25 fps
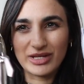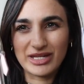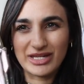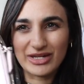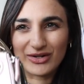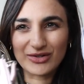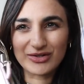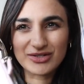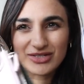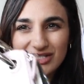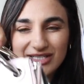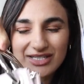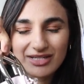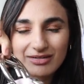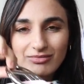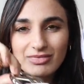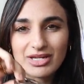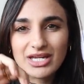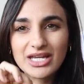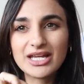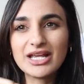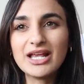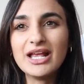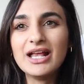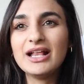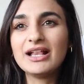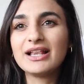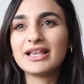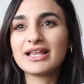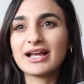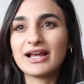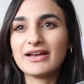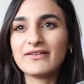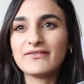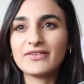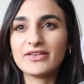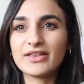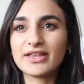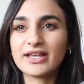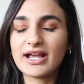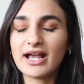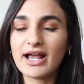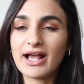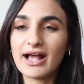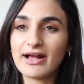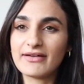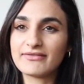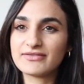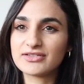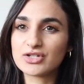weird to me. Like, I feel like I
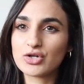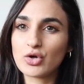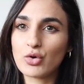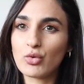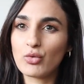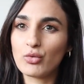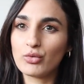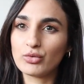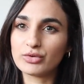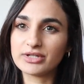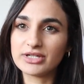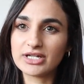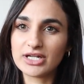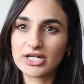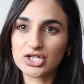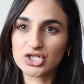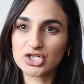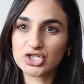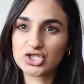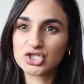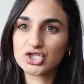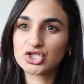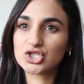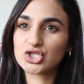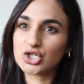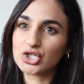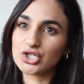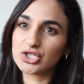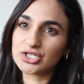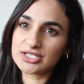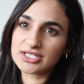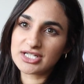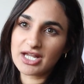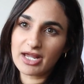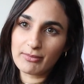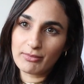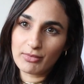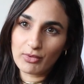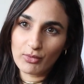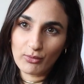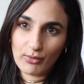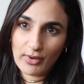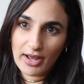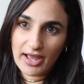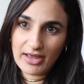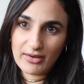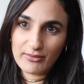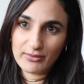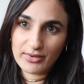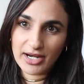have to hold it a certain type of
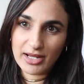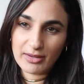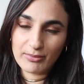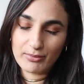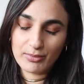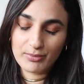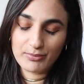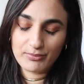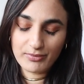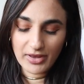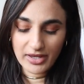way when I